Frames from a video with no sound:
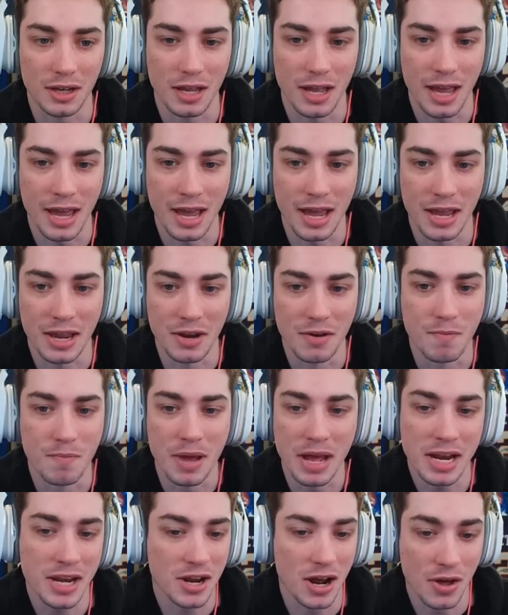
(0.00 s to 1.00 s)
and
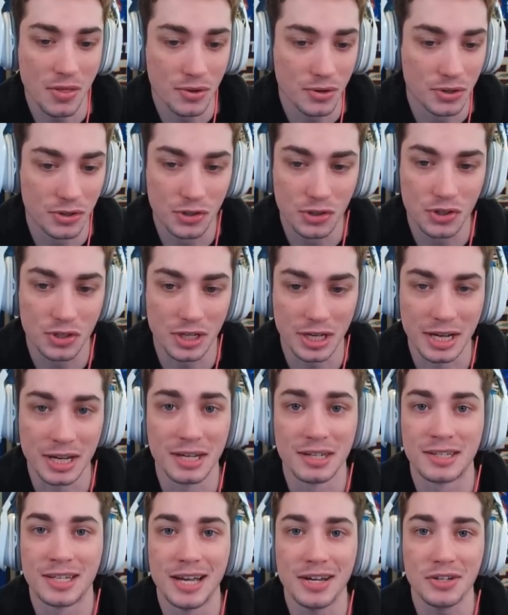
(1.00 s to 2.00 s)
many others
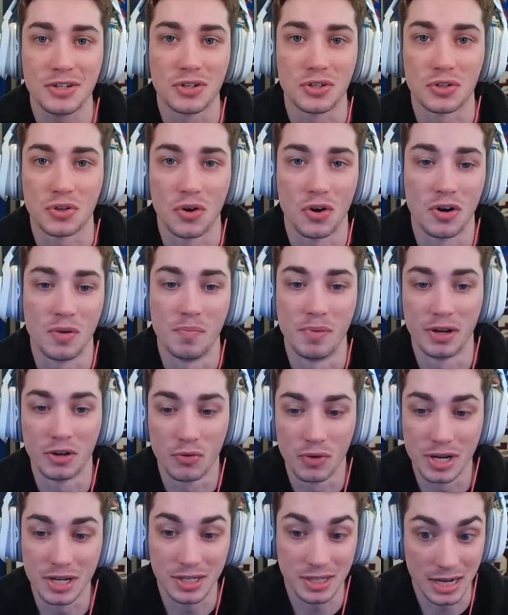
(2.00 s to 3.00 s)
in Texas are a big
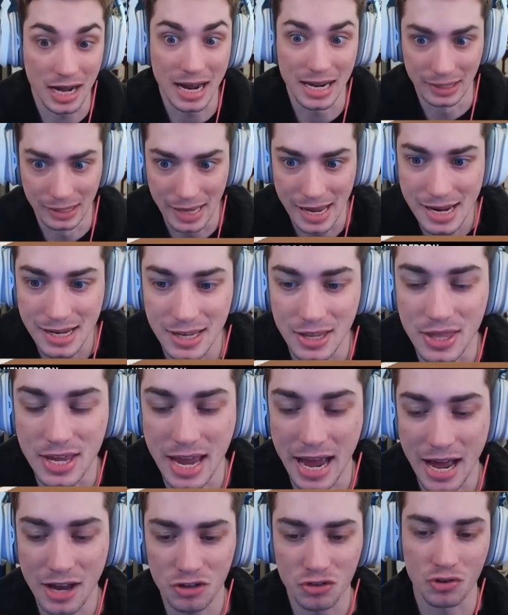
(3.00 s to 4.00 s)
reason I liked the
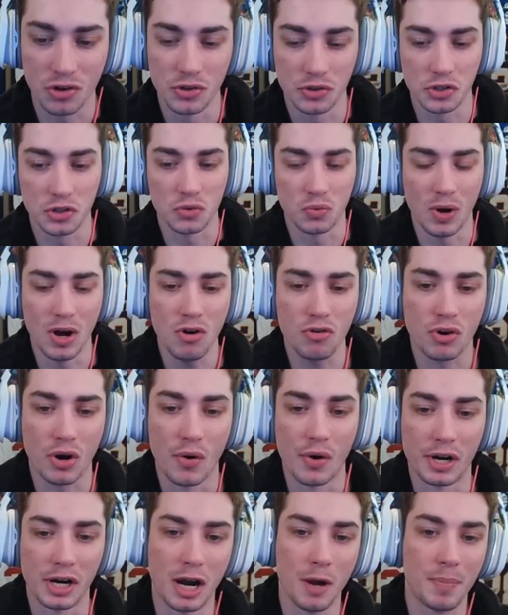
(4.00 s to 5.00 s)
Astros as well
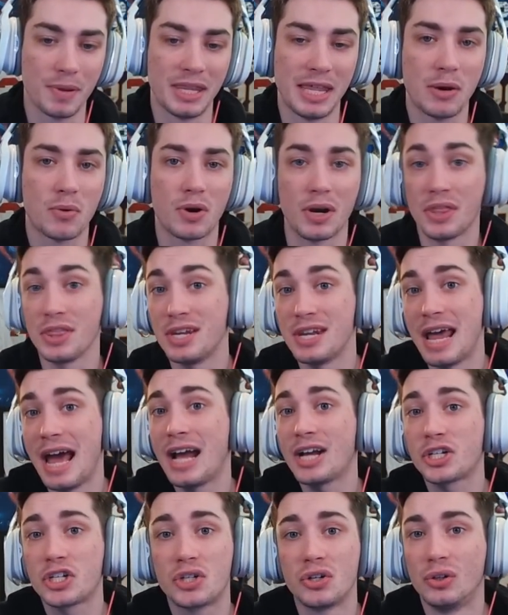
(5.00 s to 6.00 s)
growing up. And they were in the
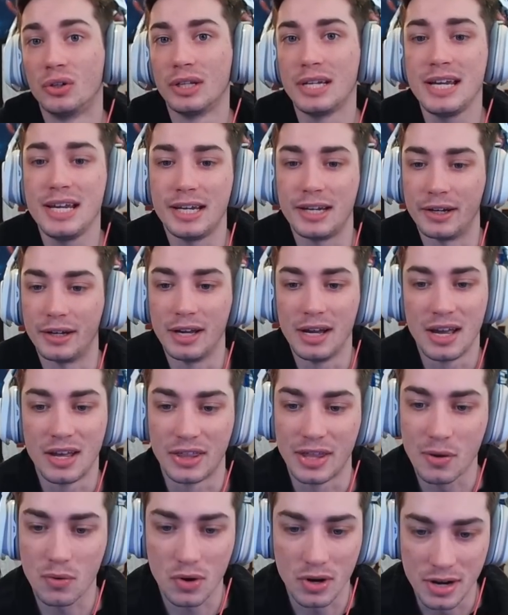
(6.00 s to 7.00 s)
National League.
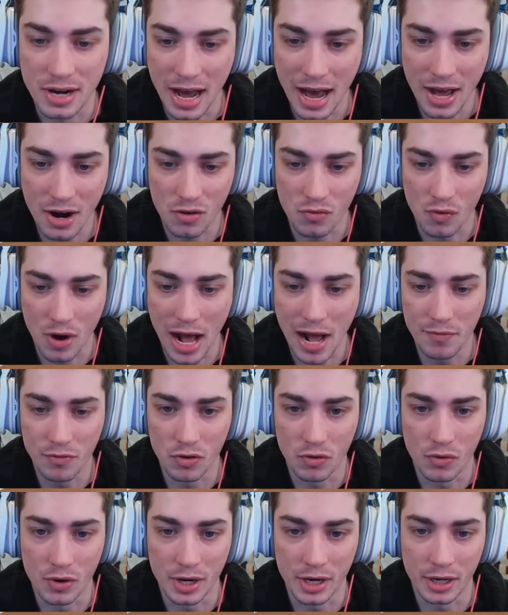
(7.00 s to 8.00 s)
They were not a
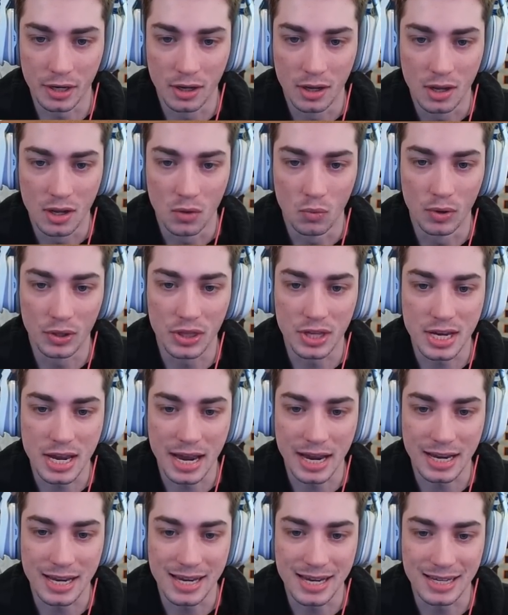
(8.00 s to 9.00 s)
rivalry with the
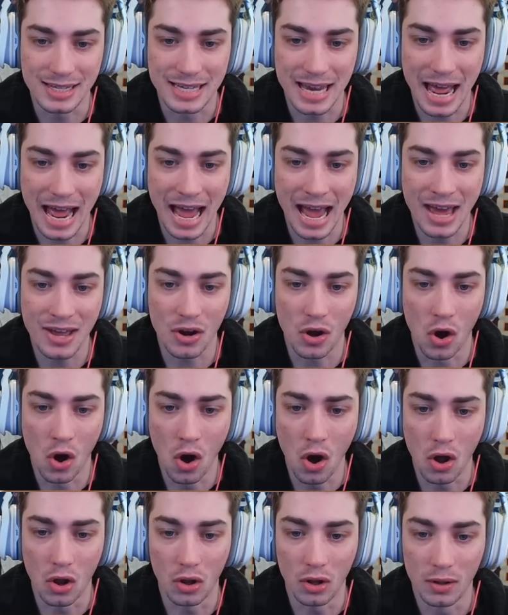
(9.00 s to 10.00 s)
Yankees at
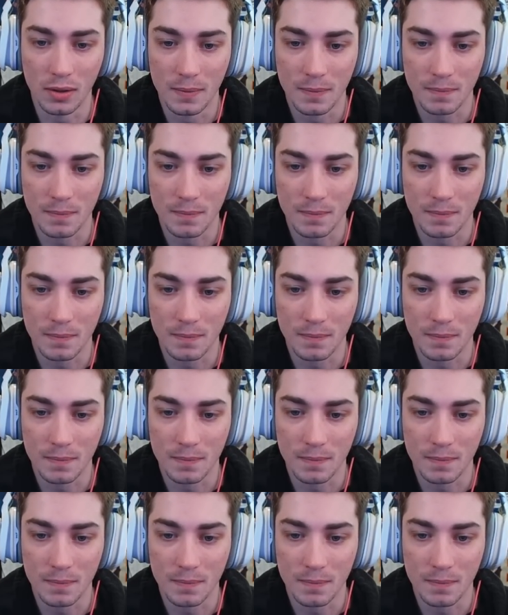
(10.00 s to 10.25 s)
all.